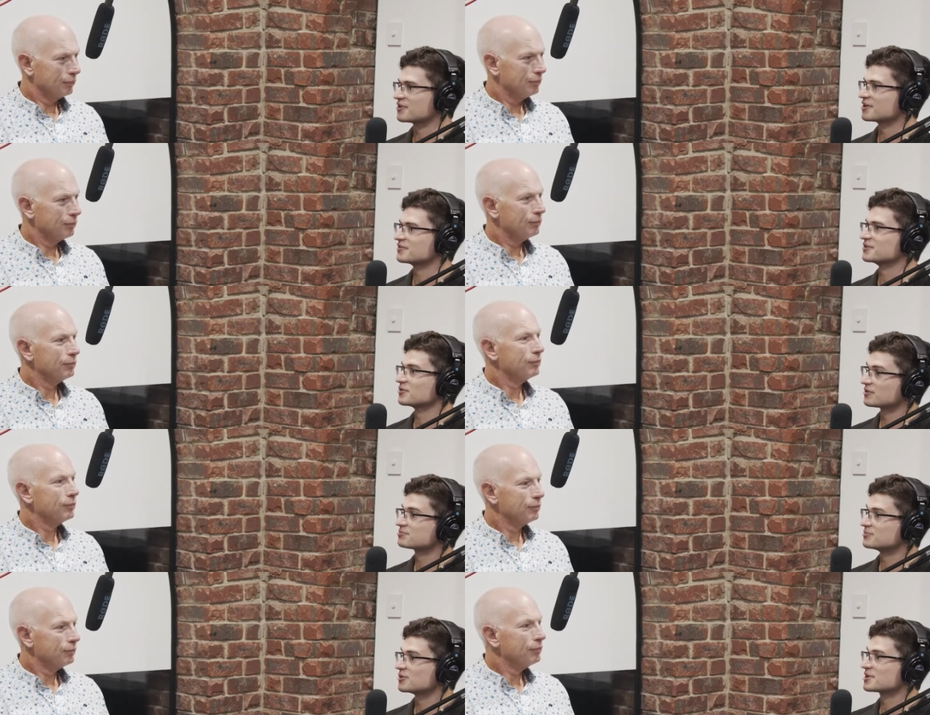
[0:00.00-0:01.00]
Speaker 1: heard of you or,
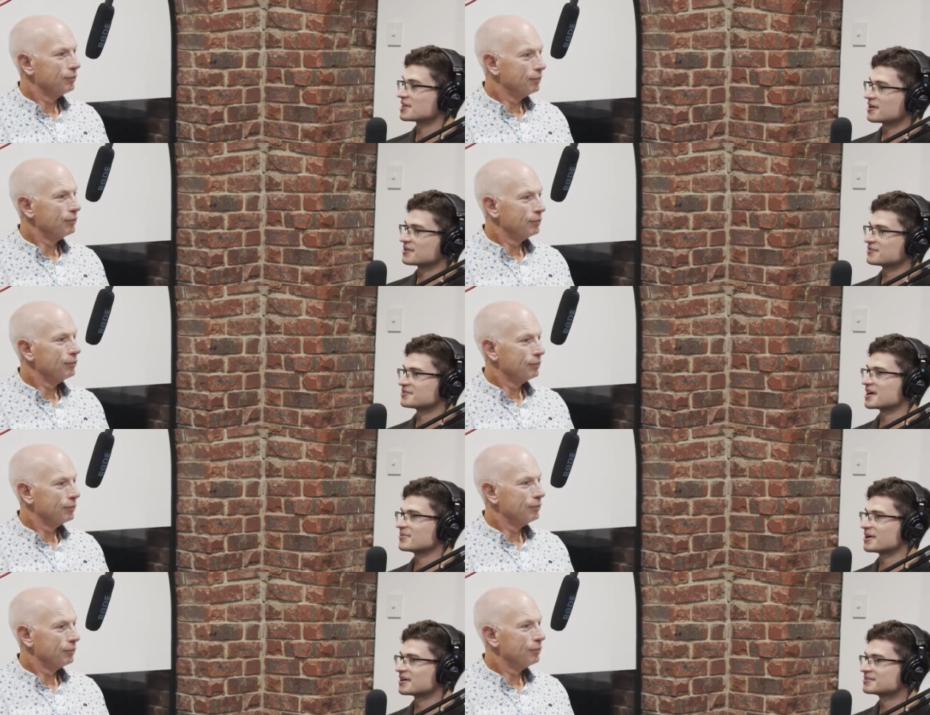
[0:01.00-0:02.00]
or Claratti for
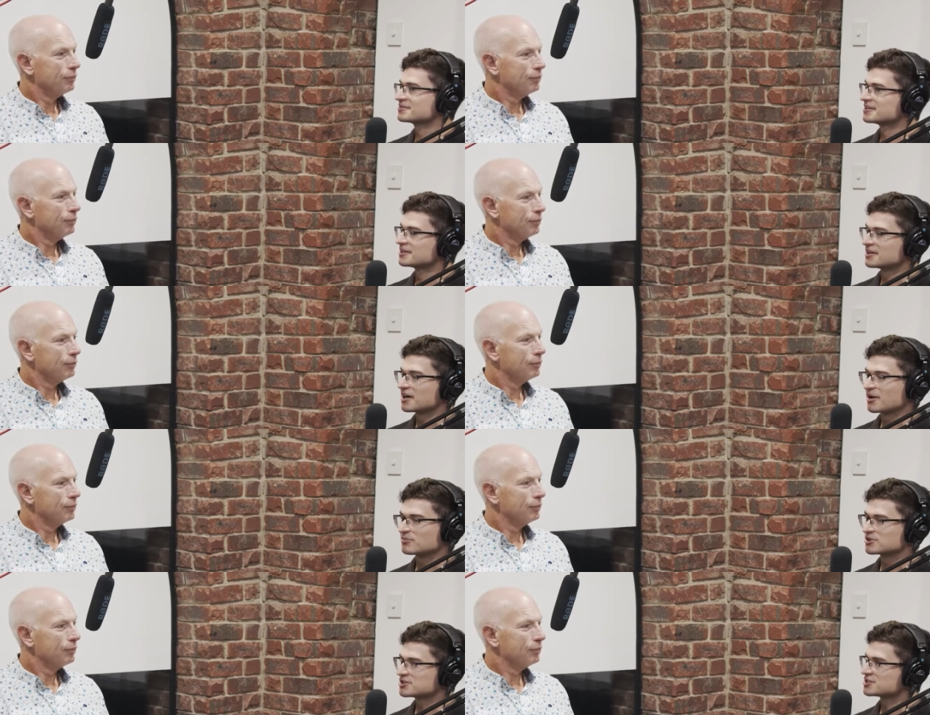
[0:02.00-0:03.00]
that matter,
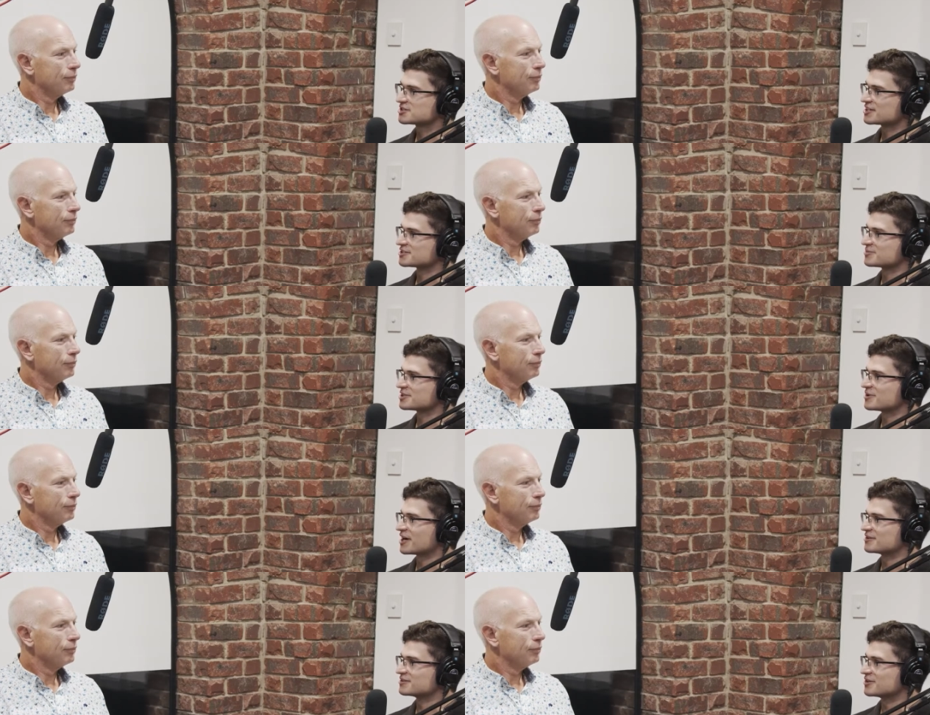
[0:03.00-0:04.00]
um, could you just tell us a bit
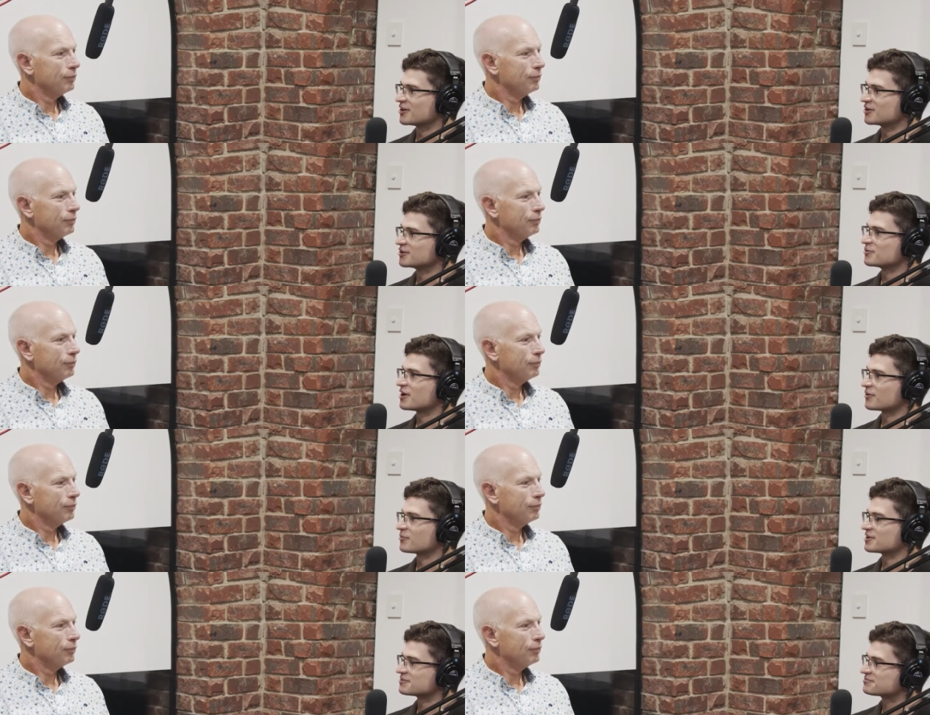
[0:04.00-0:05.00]
about you know who you are and
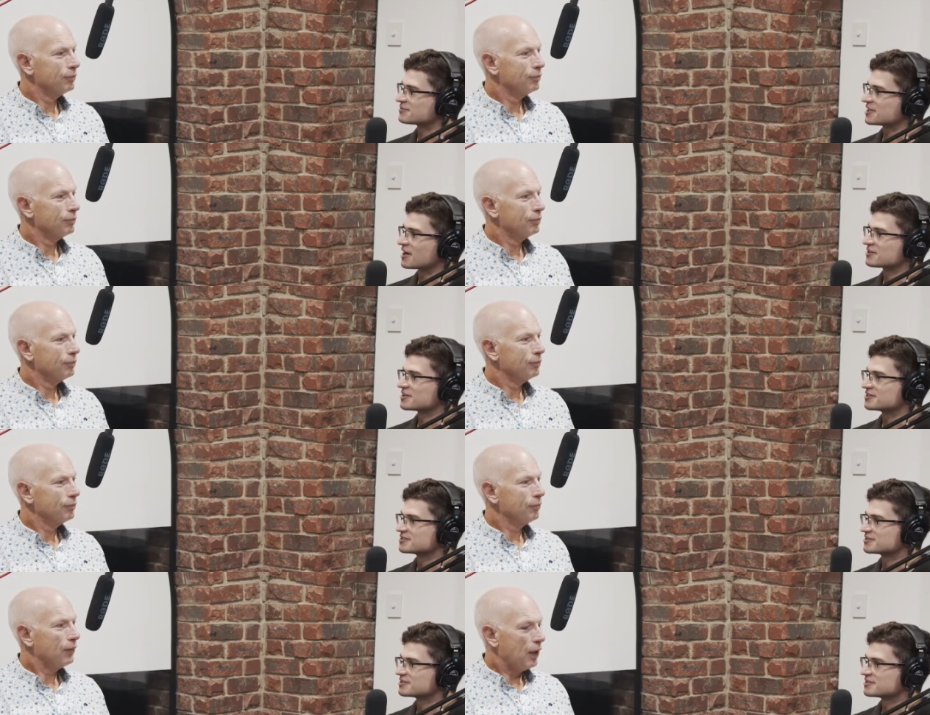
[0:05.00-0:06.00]
what Claratti
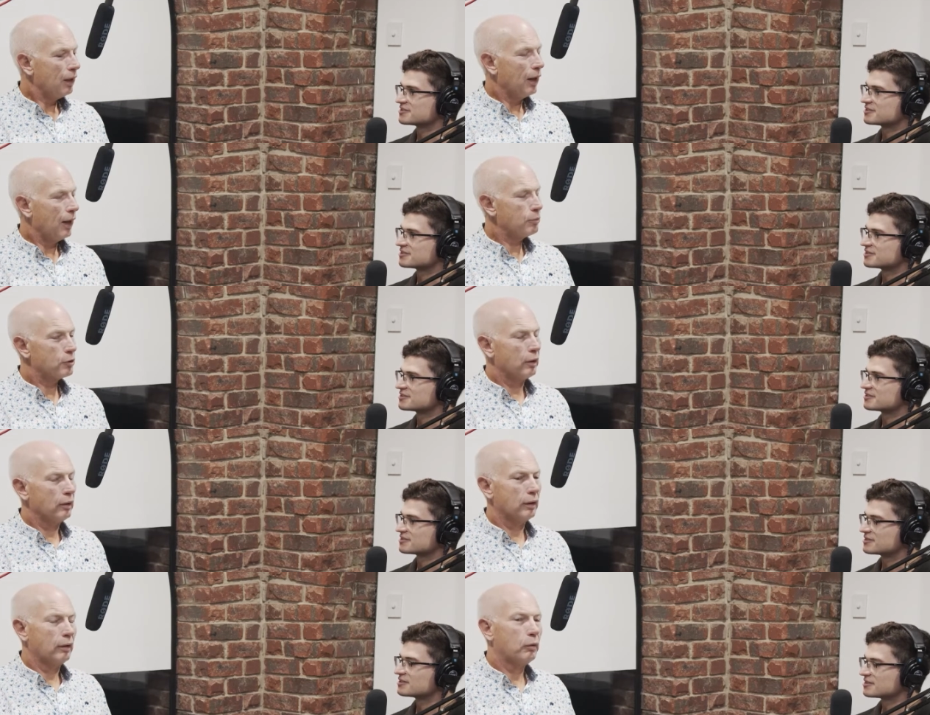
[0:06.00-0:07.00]
is?
Speaker 2: Yeah,
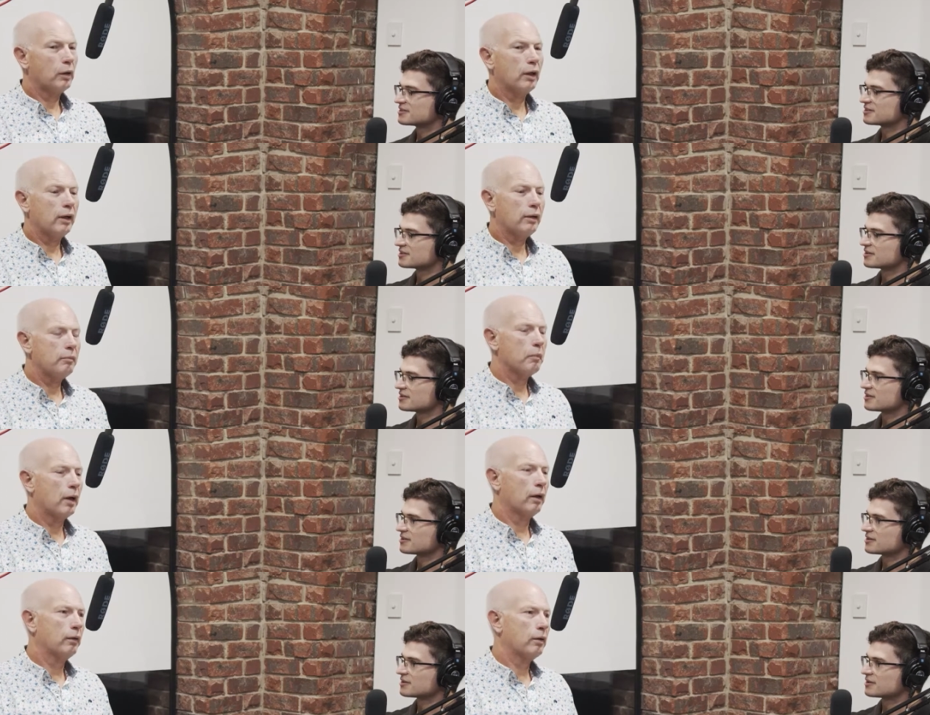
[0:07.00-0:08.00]
absolutely. Well, I'm
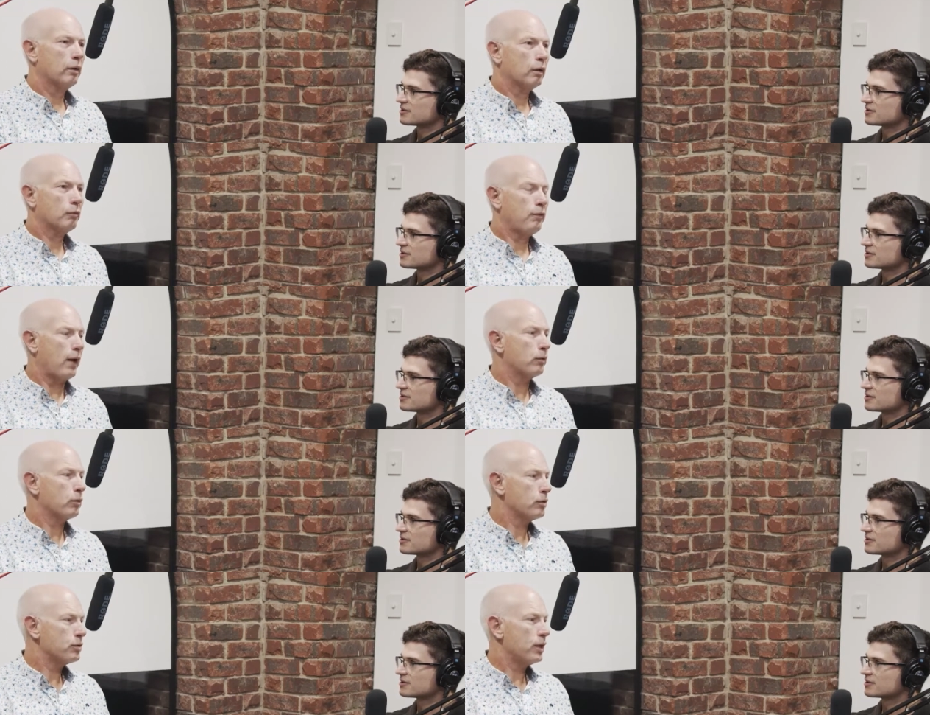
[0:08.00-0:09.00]
uh, the
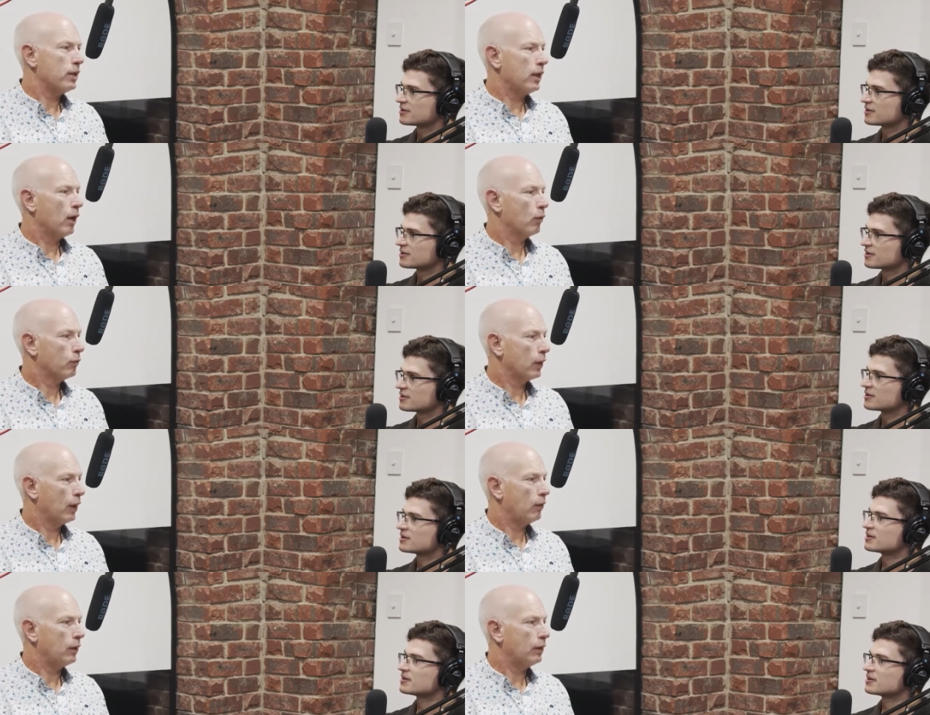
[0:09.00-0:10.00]
founder and CEO of
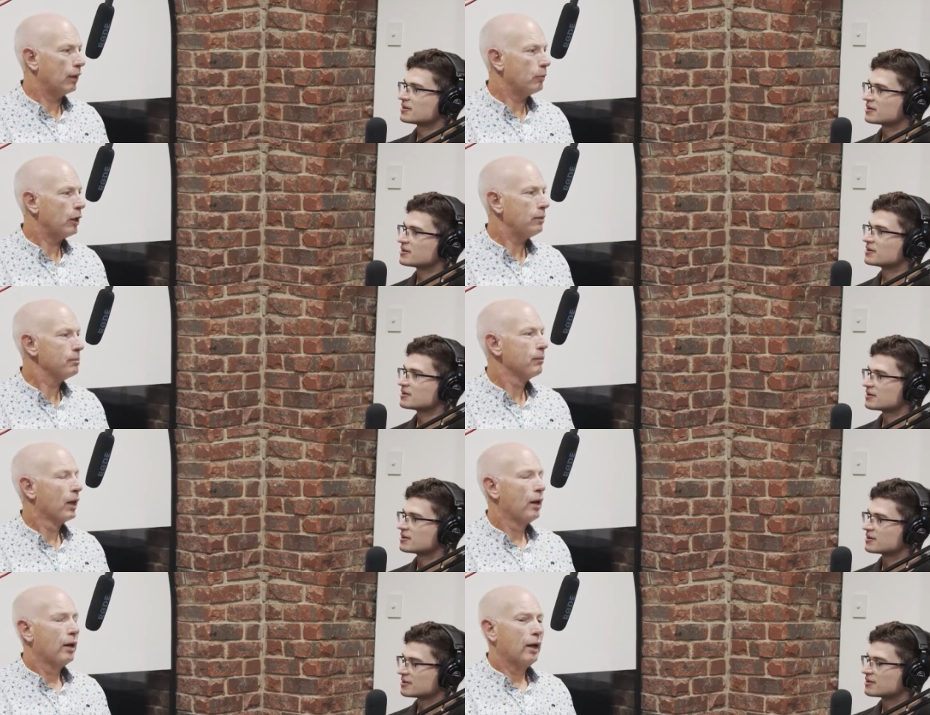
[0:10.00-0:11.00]
Claratti Limited.
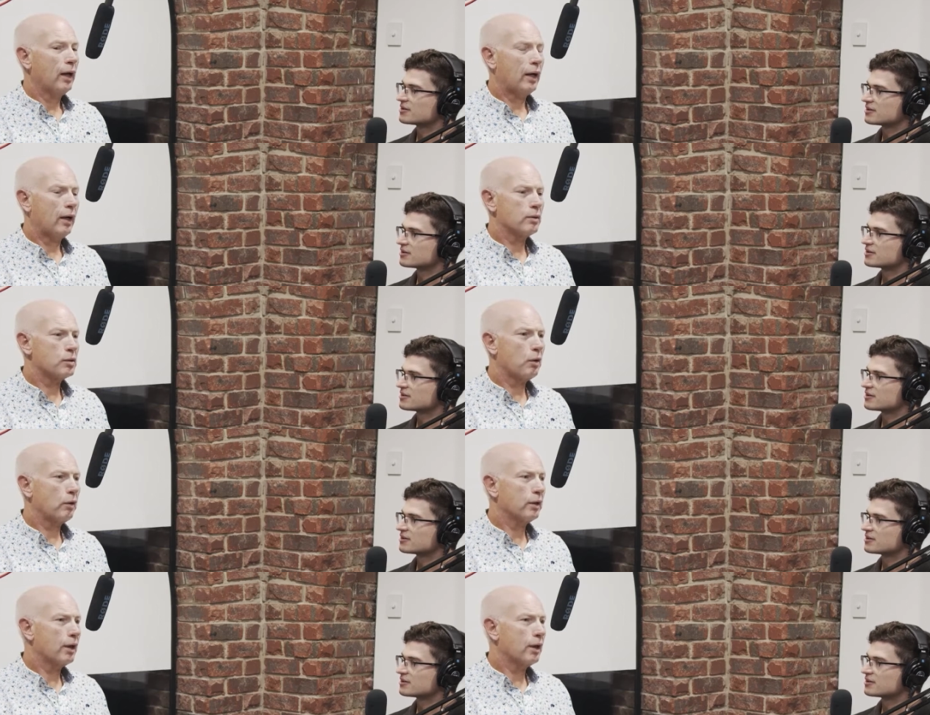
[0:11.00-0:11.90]
Uh, started the